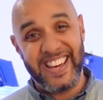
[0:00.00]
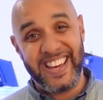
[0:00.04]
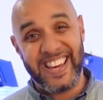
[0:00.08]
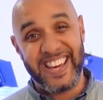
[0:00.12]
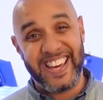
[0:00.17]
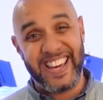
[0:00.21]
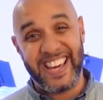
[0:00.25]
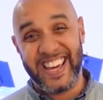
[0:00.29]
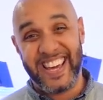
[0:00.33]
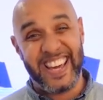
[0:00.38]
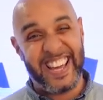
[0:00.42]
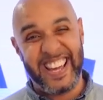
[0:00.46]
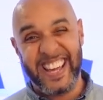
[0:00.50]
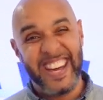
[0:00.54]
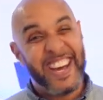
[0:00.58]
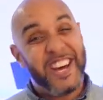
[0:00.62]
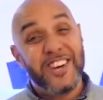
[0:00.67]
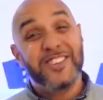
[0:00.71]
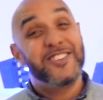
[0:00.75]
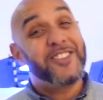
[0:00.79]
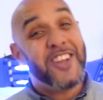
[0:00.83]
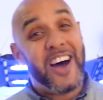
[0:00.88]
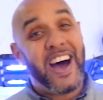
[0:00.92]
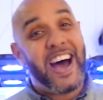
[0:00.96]

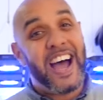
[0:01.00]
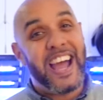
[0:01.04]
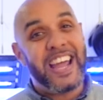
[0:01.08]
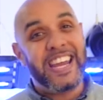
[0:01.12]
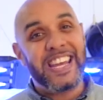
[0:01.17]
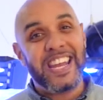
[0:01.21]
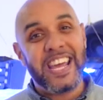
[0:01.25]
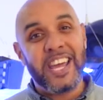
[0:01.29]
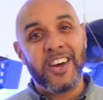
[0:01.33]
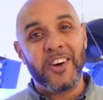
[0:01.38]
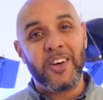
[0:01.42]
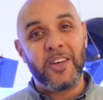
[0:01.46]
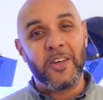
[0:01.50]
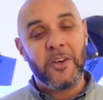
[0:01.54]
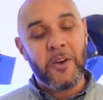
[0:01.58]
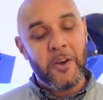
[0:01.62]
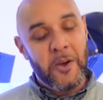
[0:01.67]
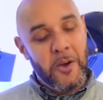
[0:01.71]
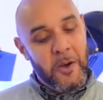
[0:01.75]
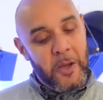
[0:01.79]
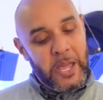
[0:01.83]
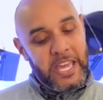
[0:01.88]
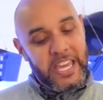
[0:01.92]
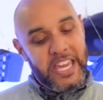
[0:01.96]
it's not ideal.
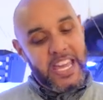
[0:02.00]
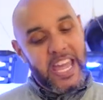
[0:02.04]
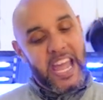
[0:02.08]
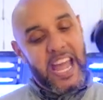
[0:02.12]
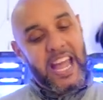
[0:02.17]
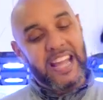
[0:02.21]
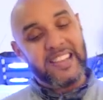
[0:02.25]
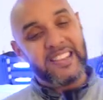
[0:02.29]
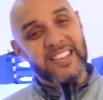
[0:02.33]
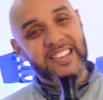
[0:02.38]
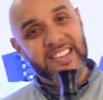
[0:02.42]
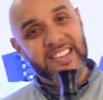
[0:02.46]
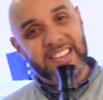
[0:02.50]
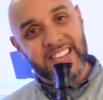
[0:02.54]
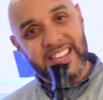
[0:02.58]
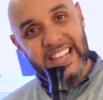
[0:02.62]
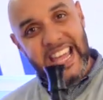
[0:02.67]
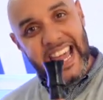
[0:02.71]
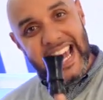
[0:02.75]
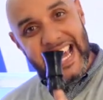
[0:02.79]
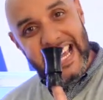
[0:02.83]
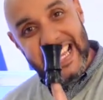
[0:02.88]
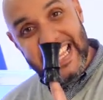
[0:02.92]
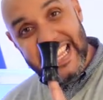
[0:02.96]
Yet
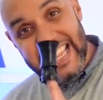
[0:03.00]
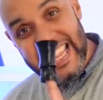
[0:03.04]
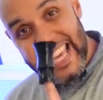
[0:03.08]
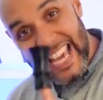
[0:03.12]
stick